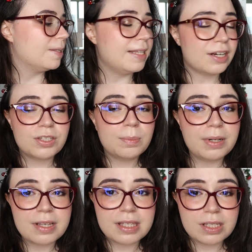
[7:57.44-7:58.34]
They're super
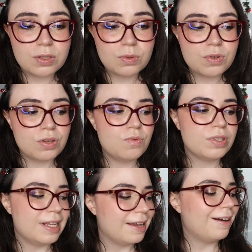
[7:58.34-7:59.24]
easy to
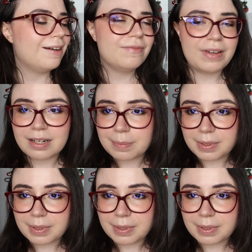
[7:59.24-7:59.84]
use. They are very